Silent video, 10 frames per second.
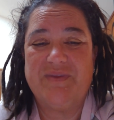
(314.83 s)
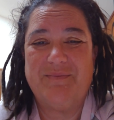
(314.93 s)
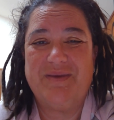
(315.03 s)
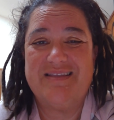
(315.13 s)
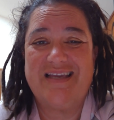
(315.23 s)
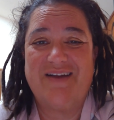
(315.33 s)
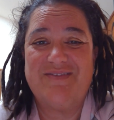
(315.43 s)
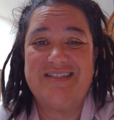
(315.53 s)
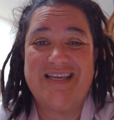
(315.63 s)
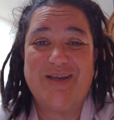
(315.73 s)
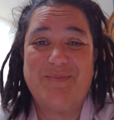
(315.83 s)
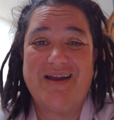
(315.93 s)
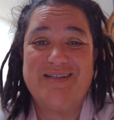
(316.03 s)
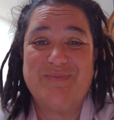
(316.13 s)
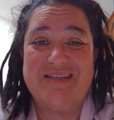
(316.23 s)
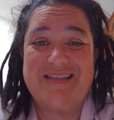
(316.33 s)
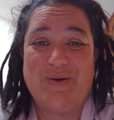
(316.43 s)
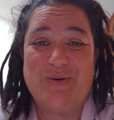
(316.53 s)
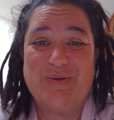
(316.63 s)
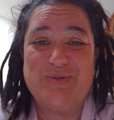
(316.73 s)
It means I have to say goodbye to my
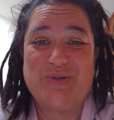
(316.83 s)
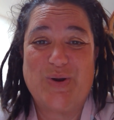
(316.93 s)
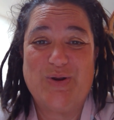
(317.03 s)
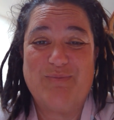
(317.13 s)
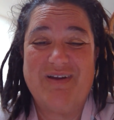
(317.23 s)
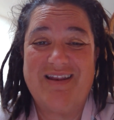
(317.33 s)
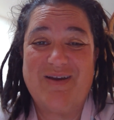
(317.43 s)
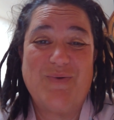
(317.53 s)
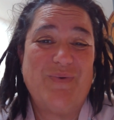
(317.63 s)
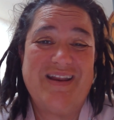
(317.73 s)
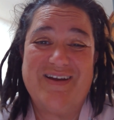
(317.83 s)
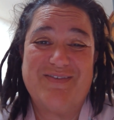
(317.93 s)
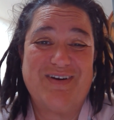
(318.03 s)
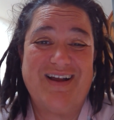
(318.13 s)
sourdough starter, but whatever,